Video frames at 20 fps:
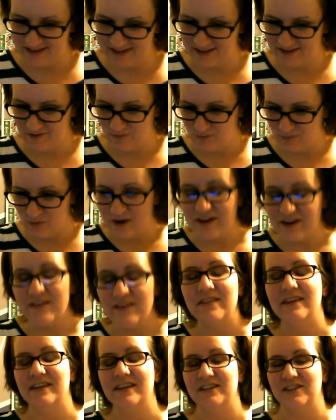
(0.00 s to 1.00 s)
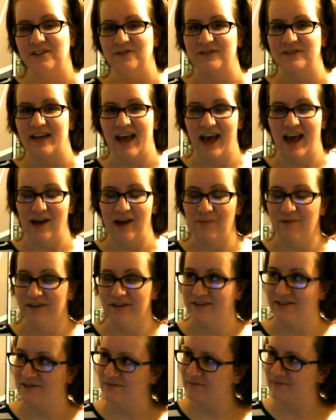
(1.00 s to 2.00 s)
One of the issues I had
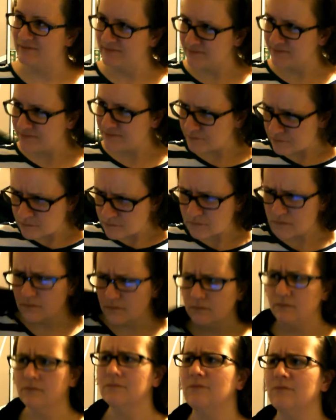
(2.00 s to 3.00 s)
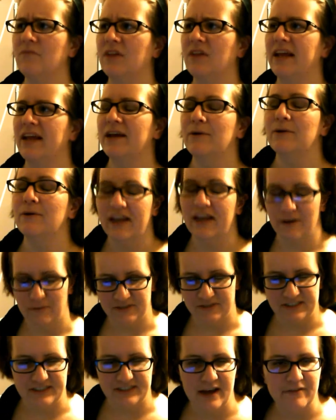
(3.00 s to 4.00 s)
was it
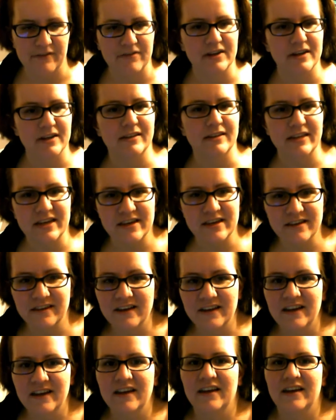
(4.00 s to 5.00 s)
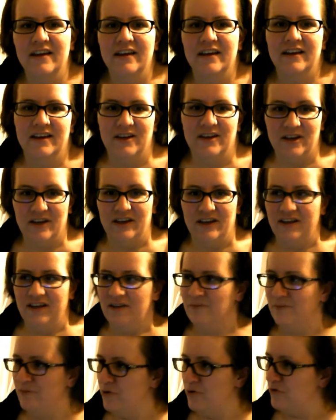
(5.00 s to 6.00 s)
was definitely
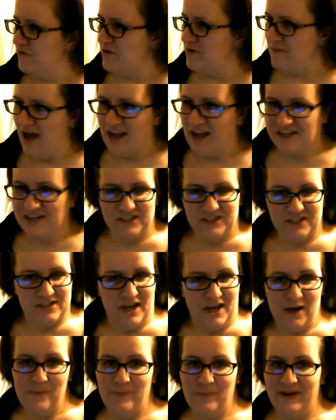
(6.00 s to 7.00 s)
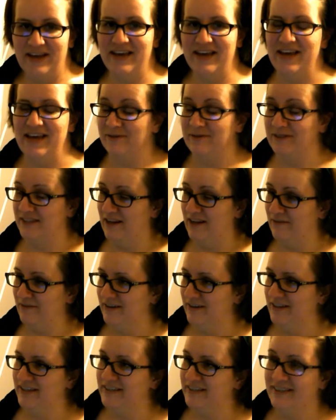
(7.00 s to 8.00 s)
movie magicked up. It was
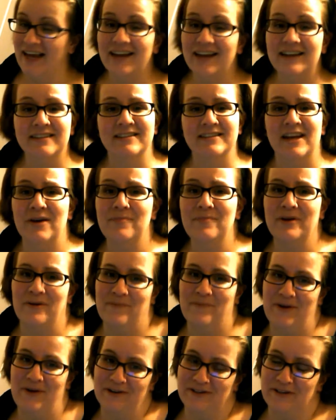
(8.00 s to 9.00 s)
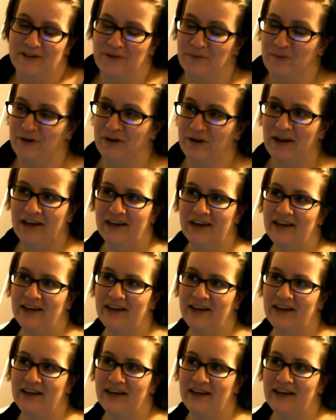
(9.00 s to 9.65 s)
definitely sexed up compared to the book.